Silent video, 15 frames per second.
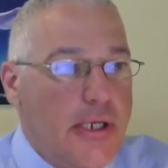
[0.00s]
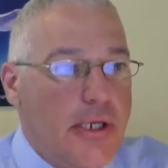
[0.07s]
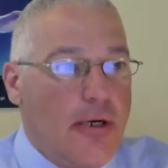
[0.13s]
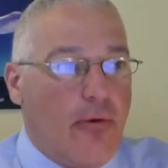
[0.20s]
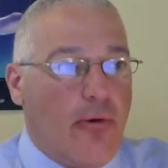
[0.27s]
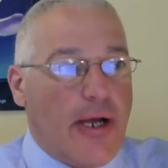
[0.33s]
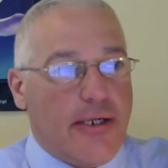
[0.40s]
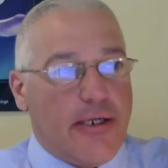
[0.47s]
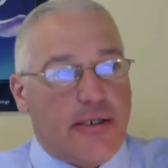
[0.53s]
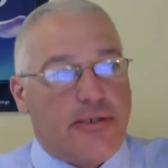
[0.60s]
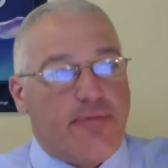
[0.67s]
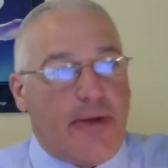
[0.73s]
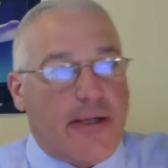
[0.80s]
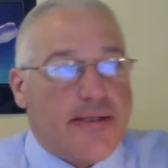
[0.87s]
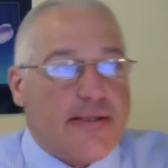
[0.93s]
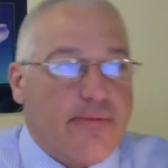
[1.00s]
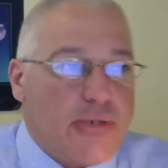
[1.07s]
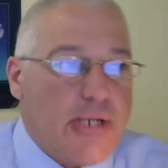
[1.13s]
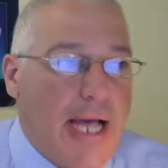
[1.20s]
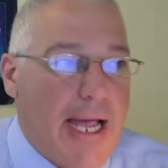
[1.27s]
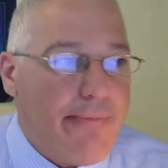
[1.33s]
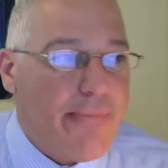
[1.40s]
I want you to spend some
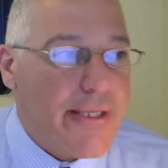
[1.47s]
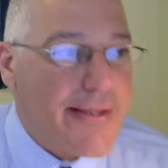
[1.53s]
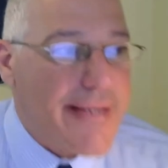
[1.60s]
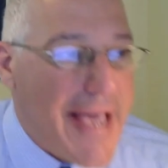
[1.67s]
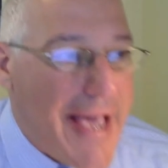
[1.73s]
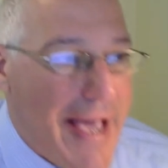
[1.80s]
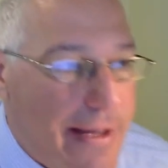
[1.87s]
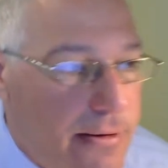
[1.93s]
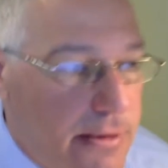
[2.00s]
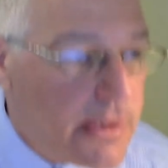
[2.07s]
time at that.